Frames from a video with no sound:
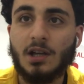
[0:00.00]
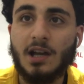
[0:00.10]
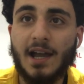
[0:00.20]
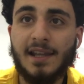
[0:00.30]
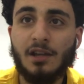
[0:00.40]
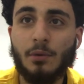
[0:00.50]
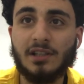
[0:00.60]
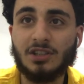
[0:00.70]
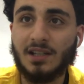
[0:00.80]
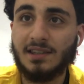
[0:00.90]

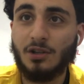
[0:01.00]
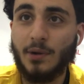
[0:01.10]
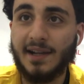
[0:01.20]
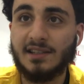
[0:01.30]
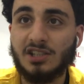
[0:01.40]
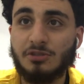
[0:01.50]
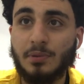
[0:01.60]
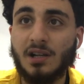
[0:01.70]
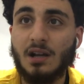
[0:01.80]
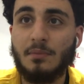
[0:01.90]
Anyways, I think Rakitic
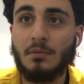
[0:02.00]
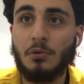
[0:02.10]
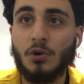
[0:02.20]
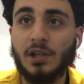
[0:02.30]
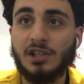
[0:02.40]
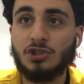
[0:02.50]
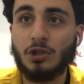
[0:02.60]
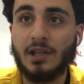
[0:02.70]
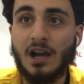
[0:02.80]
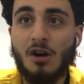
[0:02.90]
bringing up the ball here.
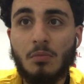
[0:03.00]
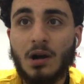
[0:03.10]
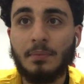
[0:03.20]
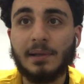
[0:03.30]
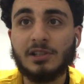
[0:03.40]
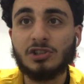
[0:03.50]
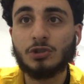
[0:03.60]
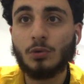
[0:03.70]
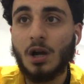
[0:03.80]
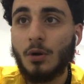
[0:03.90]
Jordi Alba plays
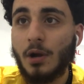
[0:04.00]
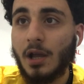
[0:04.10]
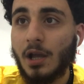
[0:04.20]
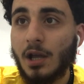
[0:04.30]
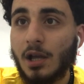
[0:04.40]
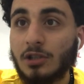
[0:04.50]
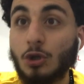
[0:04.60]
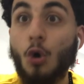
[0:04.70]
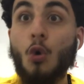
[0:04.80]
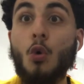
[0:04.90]
Suarez.
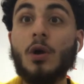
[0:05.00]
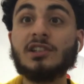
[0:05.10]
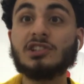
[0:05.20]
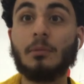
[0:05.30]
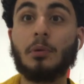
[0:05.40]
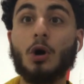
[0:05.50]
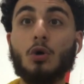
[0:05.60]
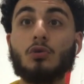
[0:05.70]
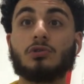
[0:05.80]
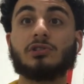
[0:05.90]
Oh, hits the
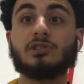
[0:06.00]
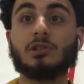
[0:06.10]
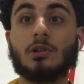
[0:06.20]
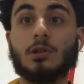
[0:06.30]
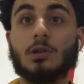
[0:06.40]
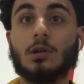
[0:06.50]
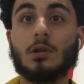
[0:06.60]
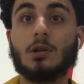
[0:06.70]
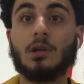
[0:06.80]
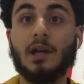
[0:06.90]
post.
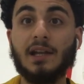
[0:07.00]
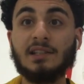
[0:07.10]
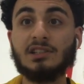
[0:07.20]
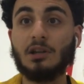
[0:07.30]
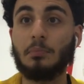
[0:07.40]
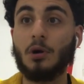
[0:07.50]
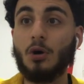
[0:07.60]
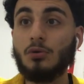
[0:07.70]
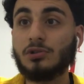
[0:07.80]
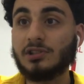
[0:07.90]
Hits the
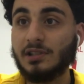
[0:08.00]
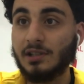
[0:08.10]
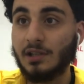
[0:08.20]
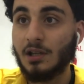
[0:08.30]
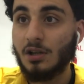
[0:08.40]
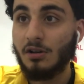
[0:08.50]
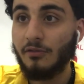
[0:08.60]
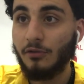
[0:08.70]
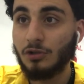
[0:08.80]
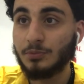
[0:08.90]
post here.
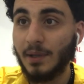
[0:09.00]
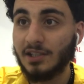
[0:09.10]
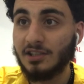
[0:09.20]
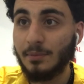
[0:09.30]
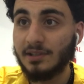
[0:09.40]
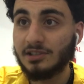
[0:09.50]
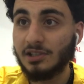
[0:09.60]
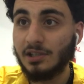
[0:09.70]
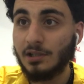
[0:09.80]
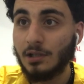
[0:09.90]
Falls back to
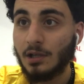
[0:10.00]
Messi.